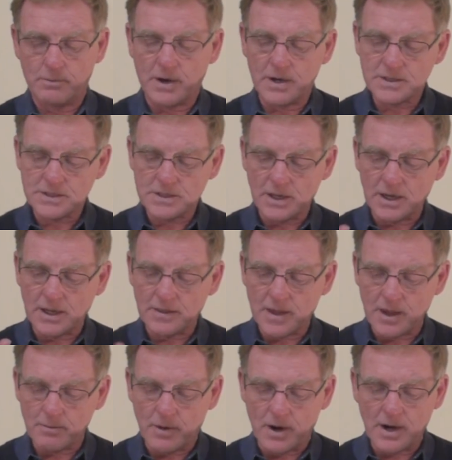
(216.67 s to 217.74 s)
By stilling
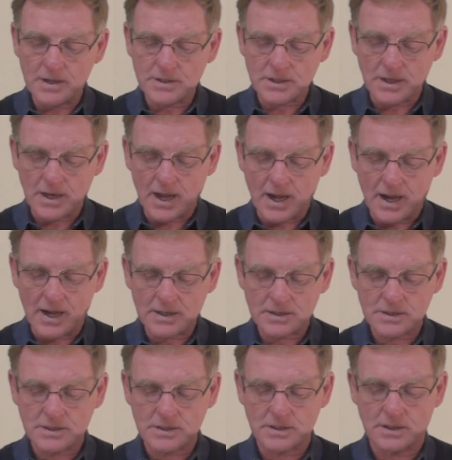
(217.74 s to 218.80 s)
their minds and
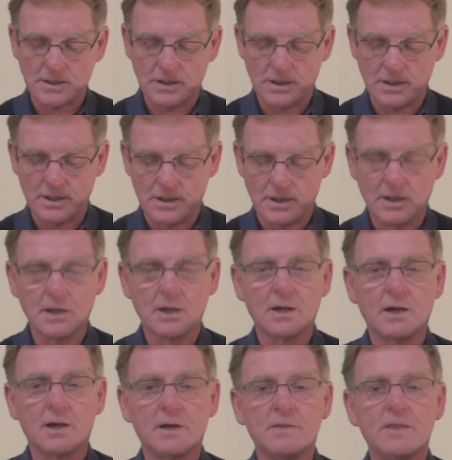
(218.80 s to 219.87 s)
hearts,
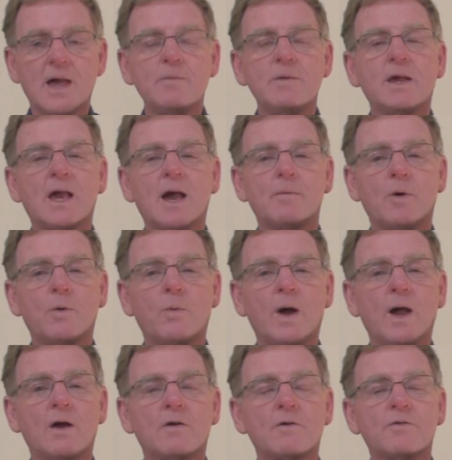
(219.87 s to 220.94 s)
they become
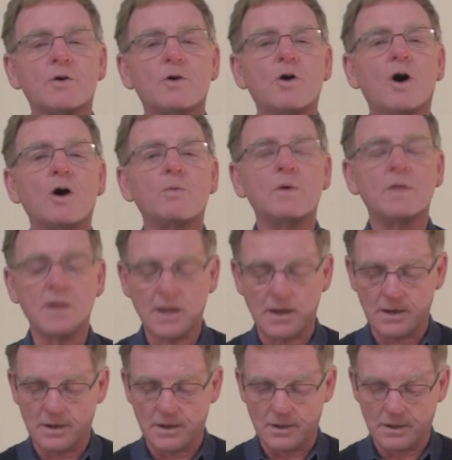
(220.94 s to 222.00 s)
aware of the God
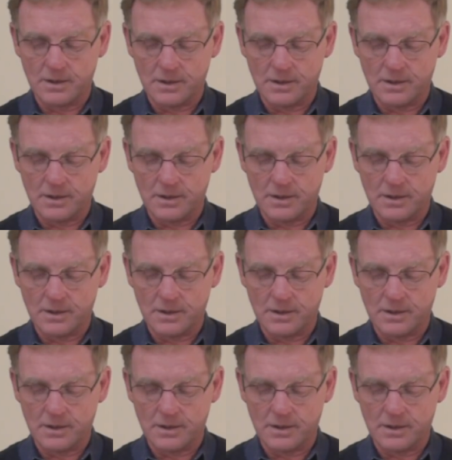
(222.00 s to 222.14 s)
within,